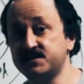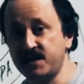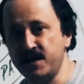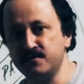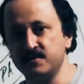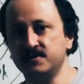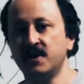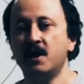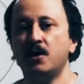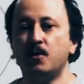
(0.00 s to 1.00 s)
standard
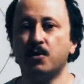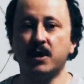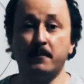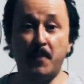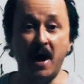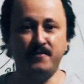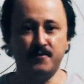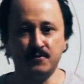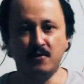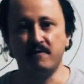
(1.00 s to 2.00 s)
or a
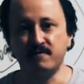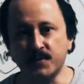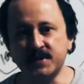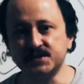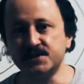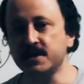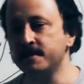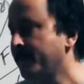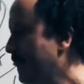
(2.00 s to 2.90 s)
pattern of reasoning.